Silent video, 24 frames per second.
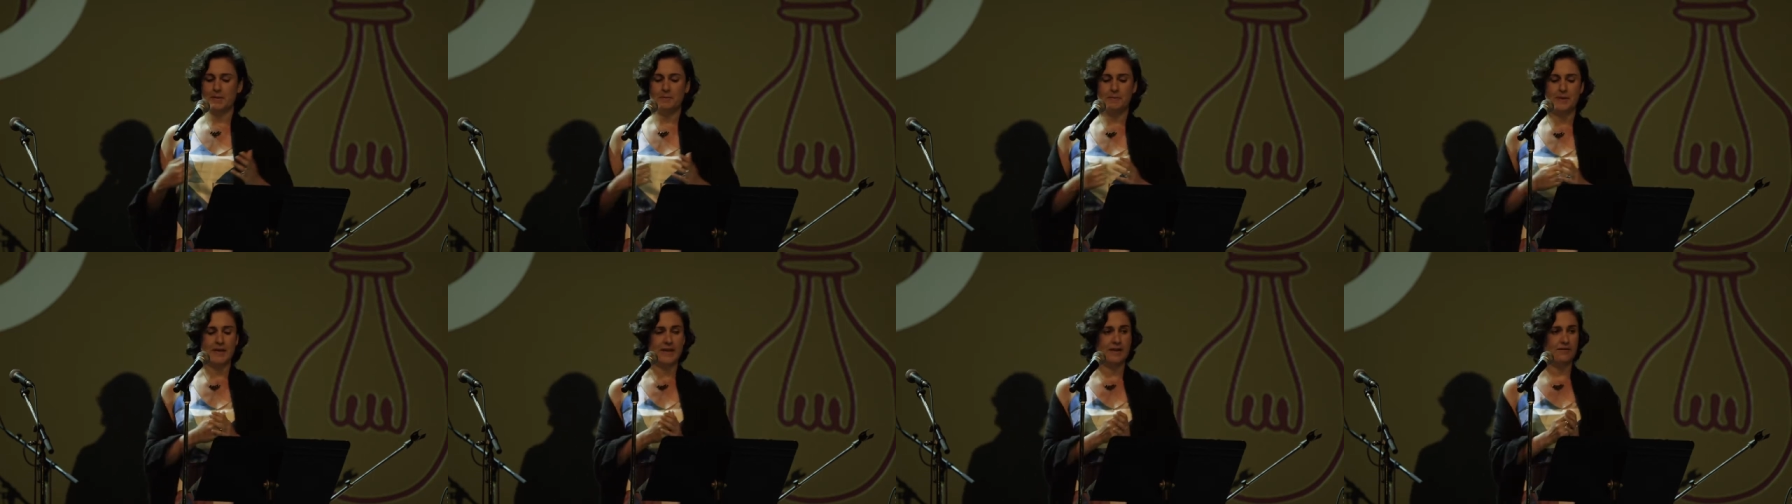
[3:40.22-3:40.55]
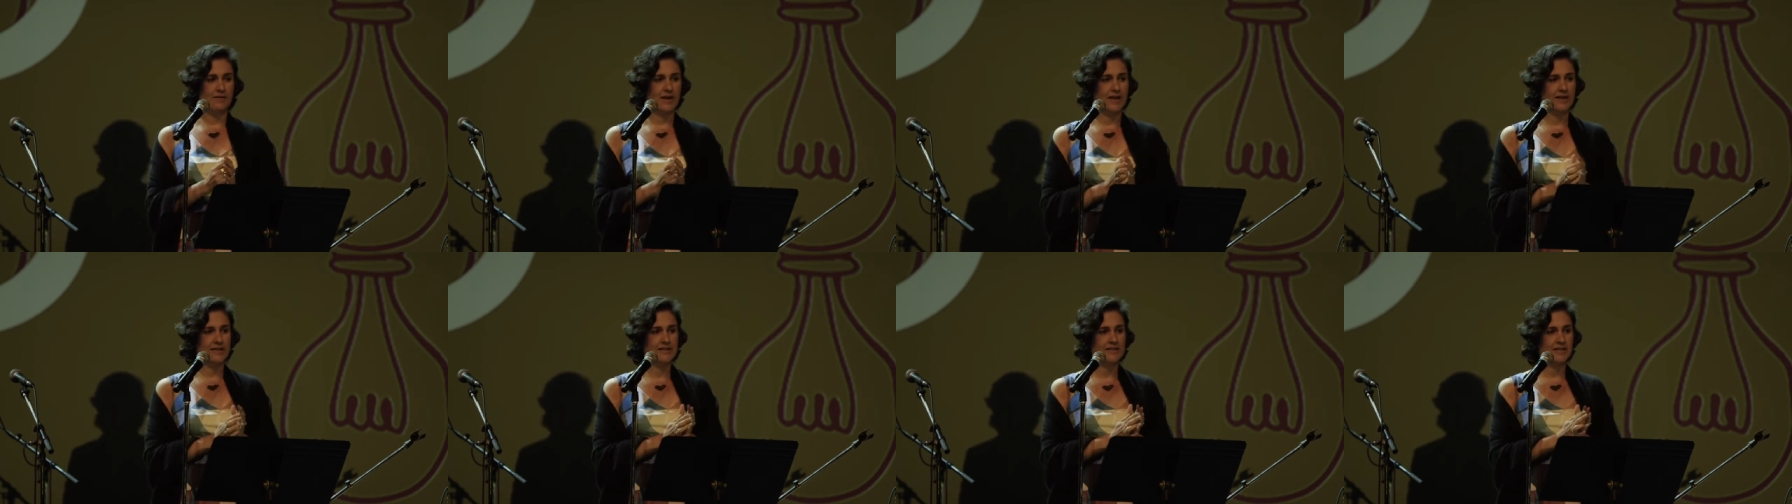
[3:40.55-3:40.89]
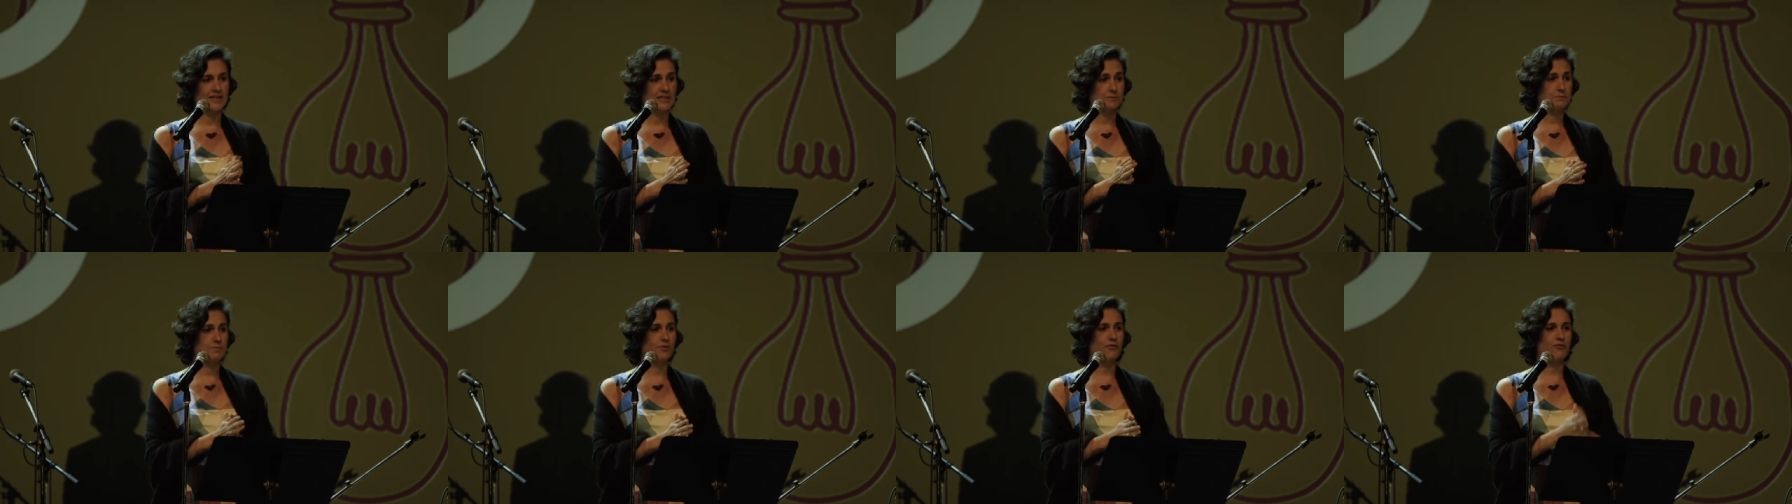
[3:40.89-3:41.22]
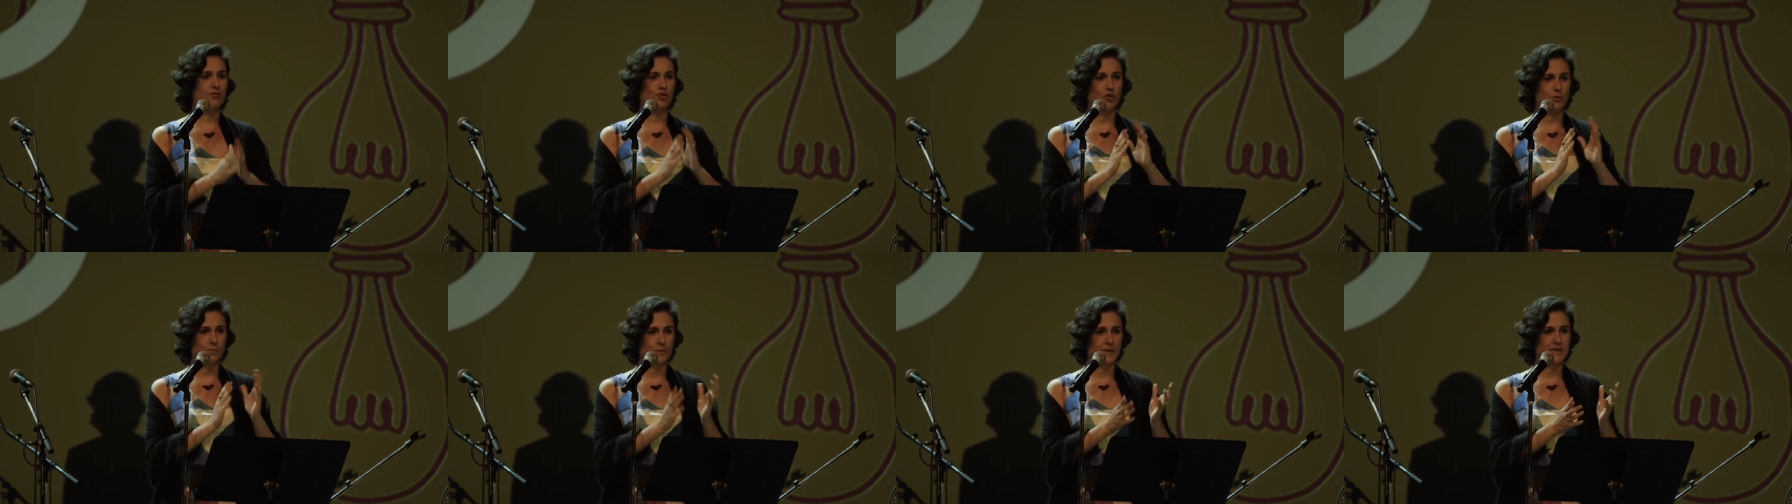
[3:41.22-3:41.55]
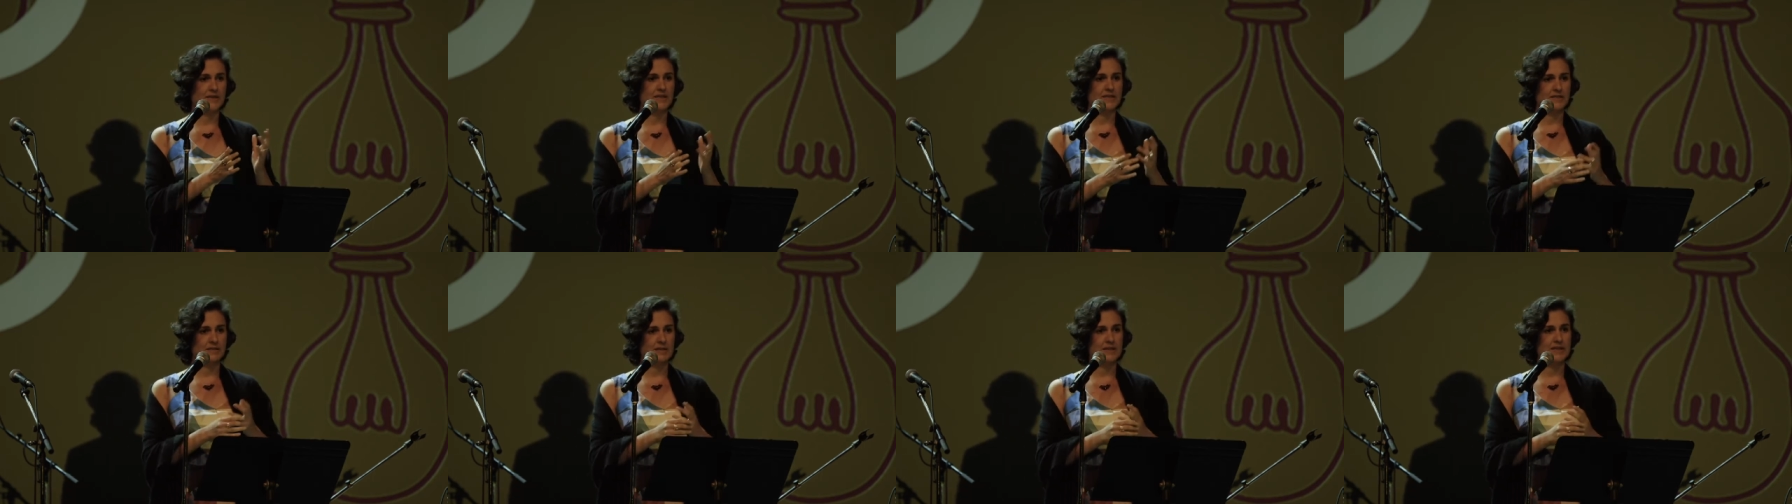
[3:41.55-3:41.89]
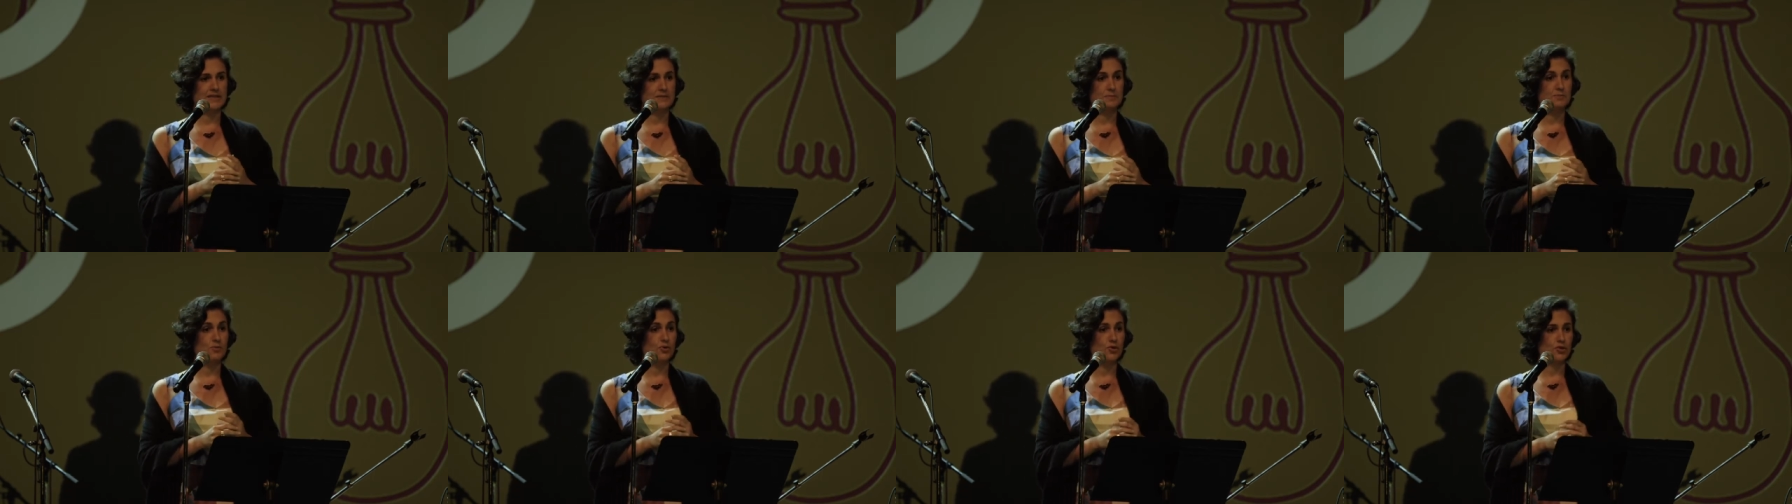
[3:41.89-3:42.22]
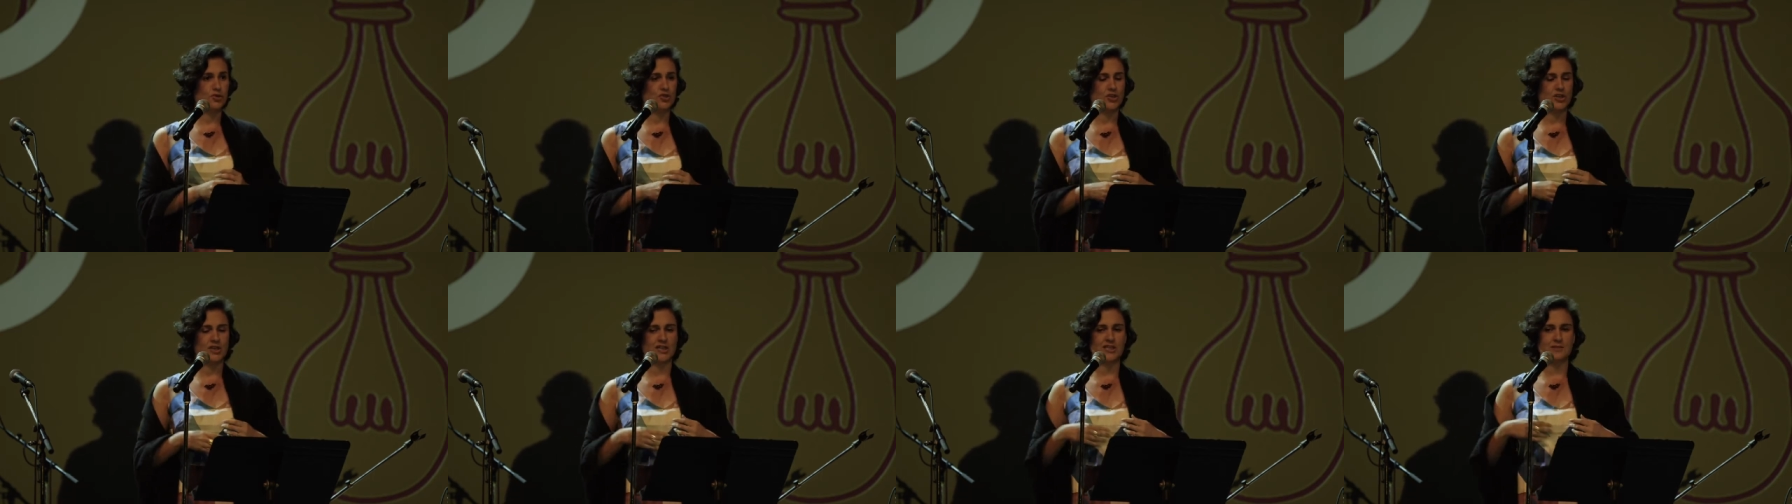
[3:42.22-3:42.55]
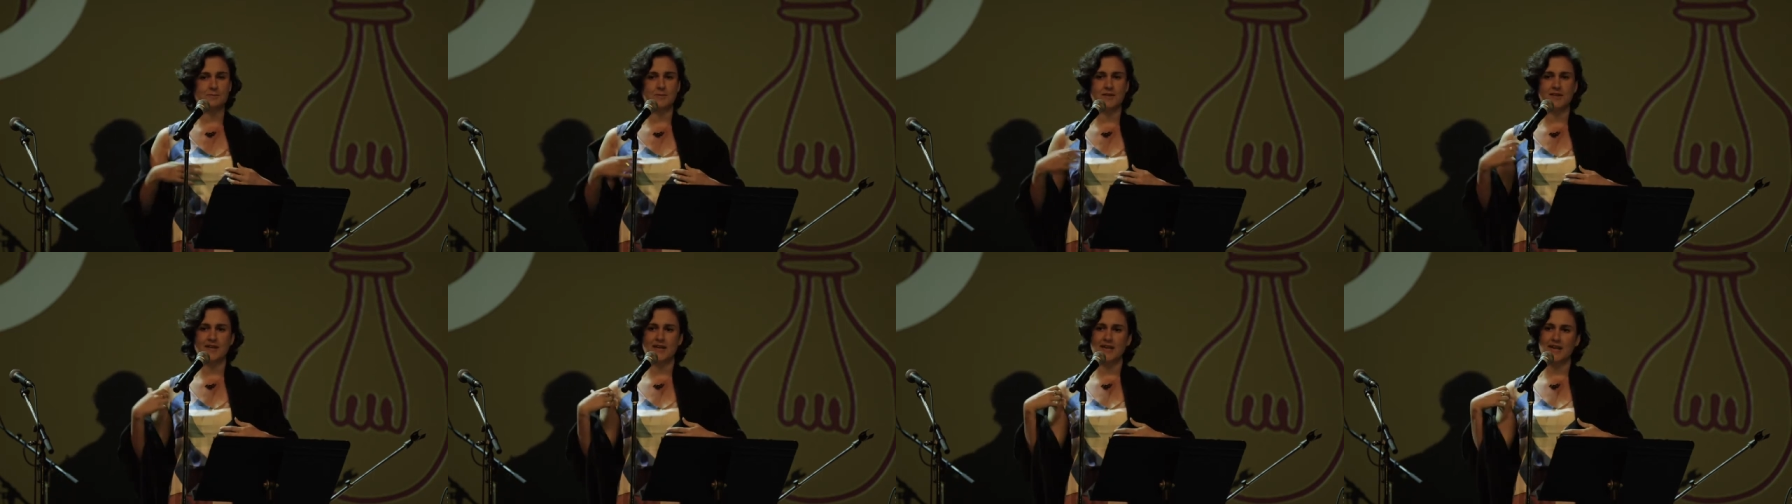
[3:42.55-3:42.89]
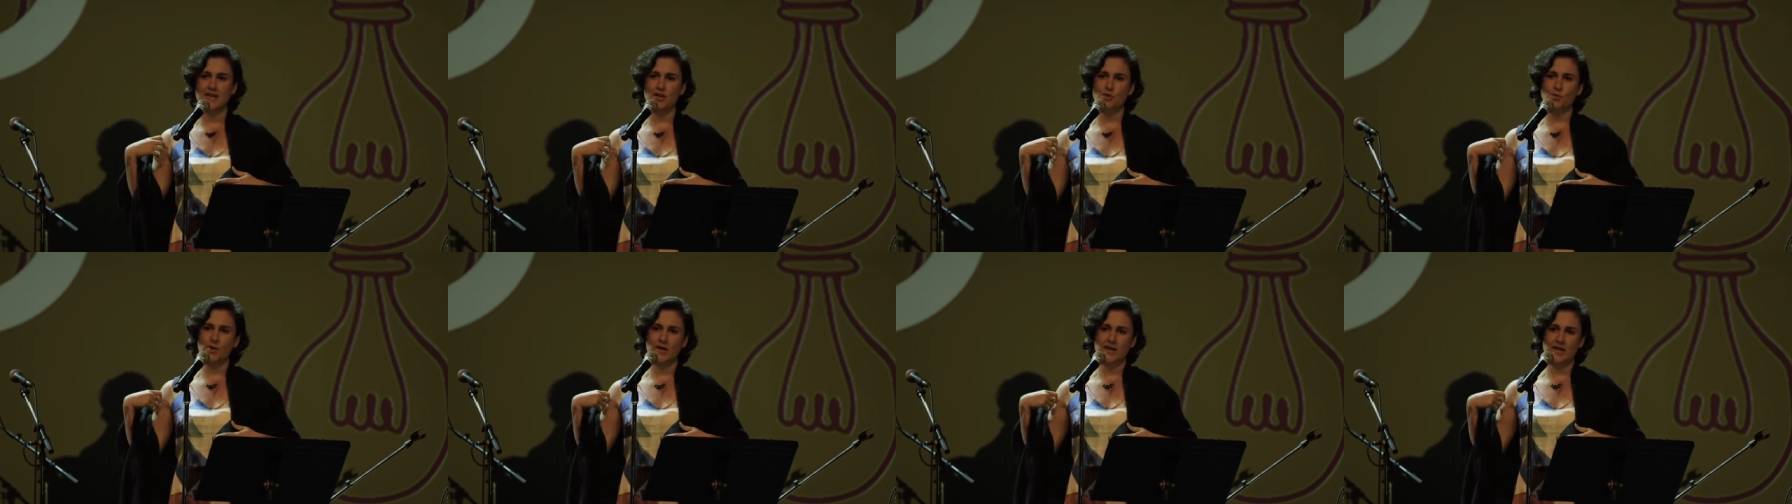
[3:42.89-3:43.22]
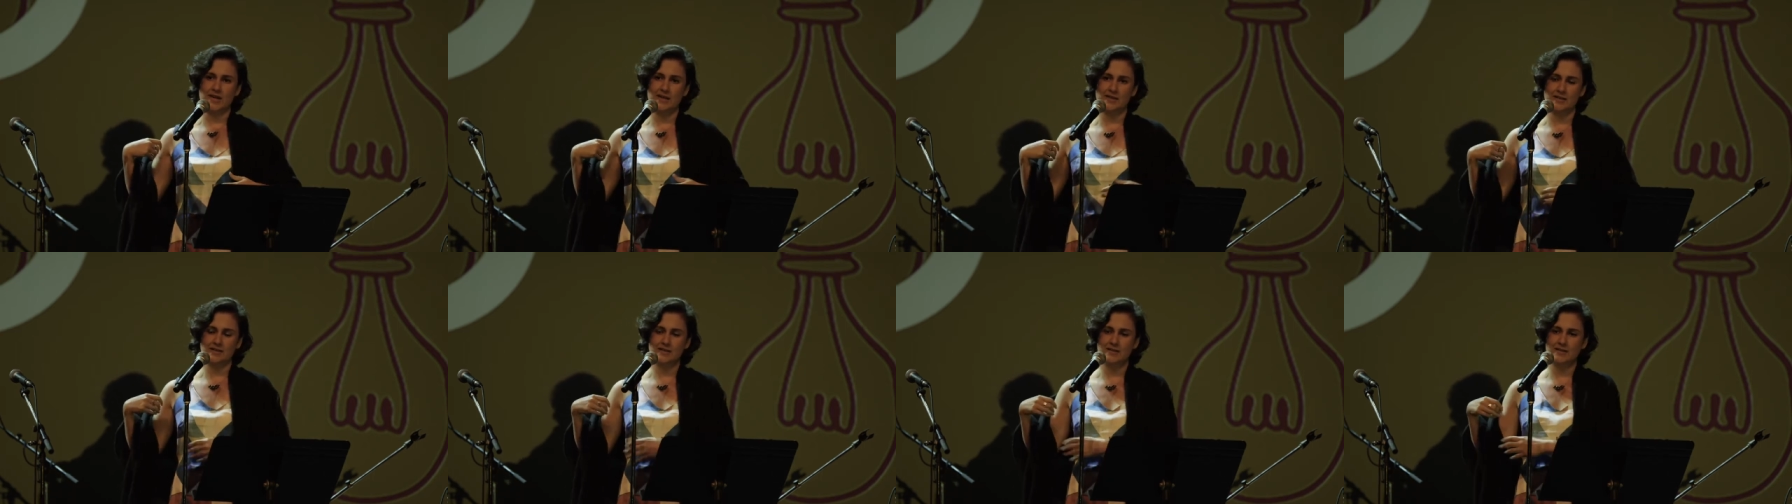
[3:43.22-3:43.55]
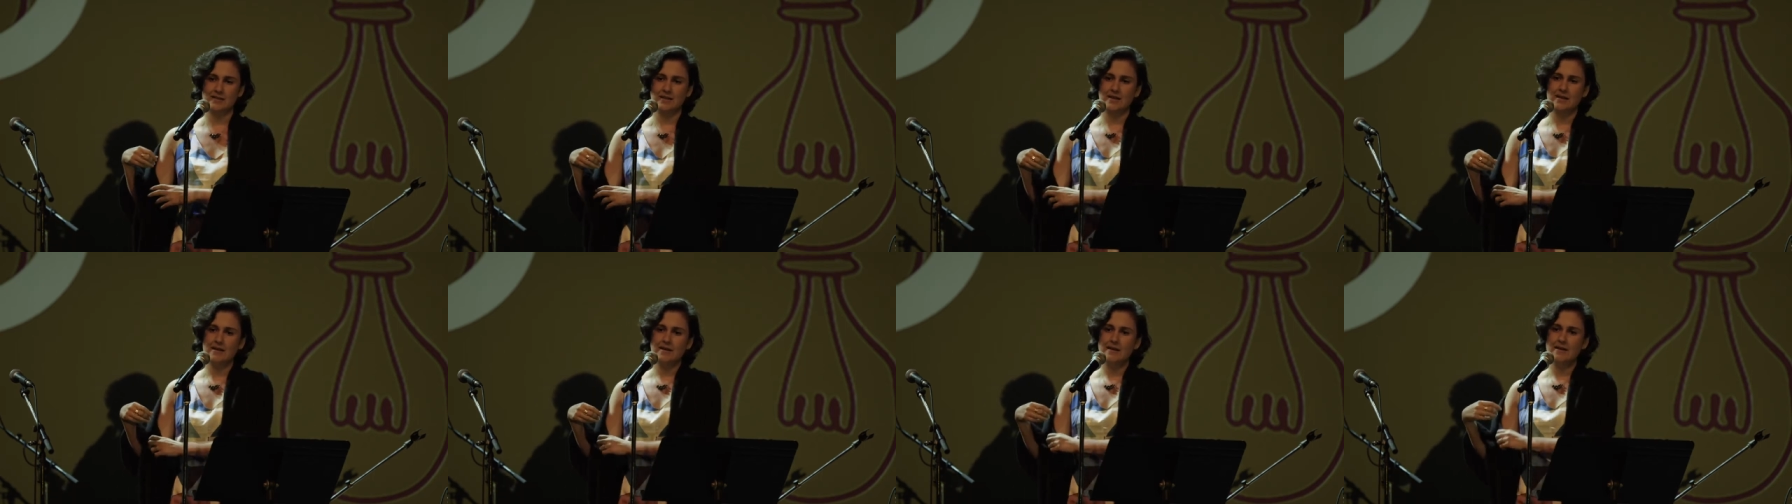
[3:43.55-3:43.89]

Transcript: playwrights, is performed, but it's more Shakespeare than anyone else.